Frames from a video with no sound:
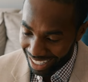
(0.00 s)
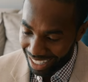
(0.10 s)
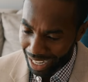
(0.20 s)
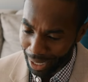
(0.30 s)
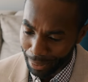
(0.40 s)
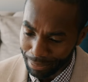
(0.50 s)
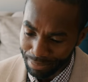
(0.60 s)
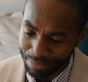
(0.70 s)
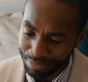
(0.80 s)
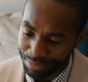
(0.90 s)

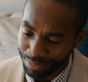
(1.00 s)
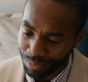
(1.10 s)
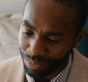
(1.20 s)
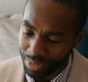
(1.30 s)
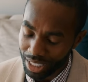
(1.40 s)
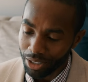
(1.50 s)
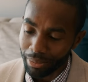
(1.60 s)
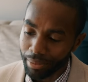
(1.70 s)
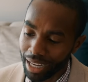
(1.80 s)
Um, so, baby,